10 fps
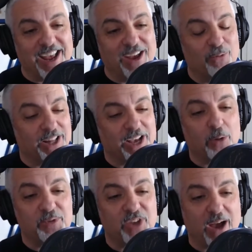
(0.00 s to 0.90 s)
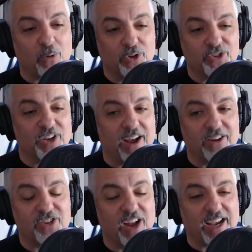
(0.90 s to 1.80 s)
It really helps Zach Wilson out.
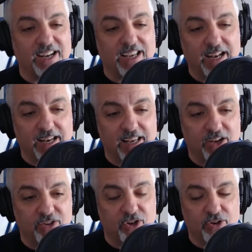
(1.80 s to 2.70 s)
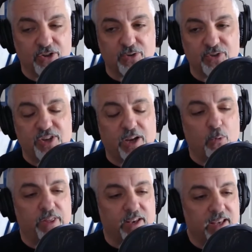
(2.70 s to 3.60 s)
It's not going to get any easier, so stick
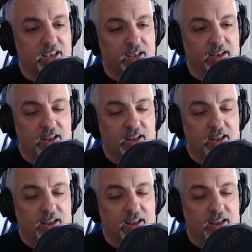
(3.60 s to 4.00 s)
with it, kid.